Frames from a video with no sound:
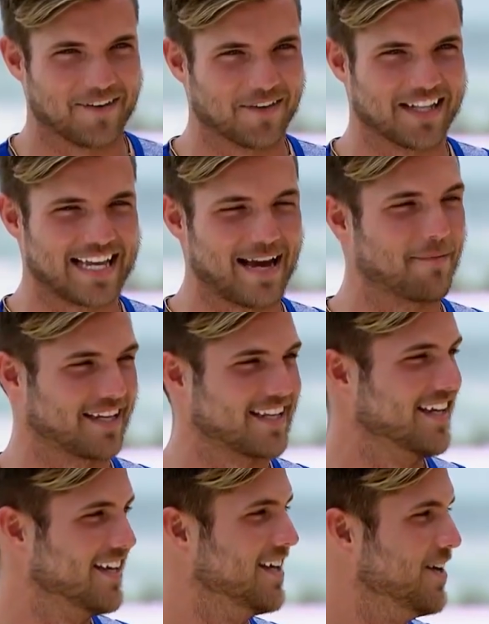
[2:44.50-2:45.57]
I really am. Like,
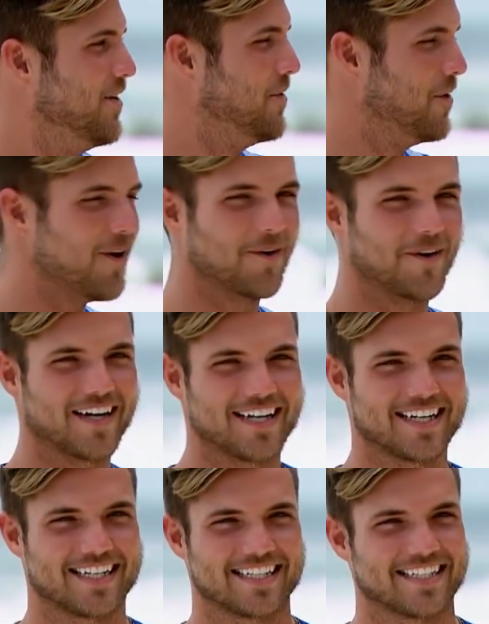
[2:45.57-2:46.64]
whoo!
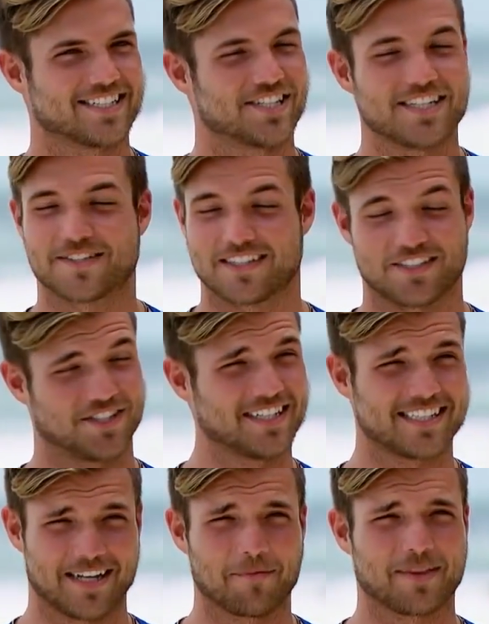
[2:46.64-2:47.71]
She's, she's
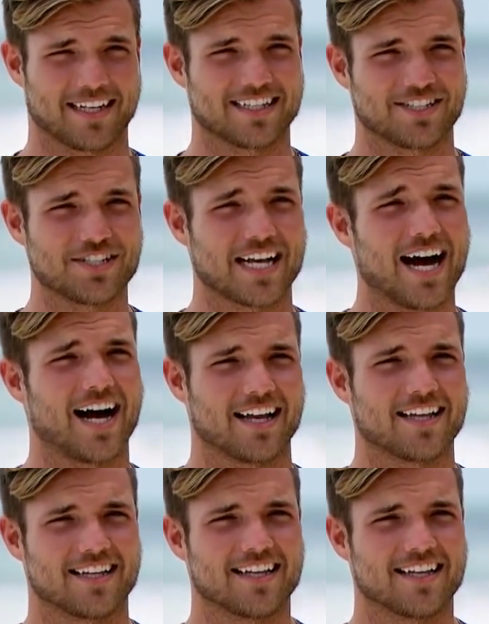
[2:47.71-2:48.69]
something. She's hot.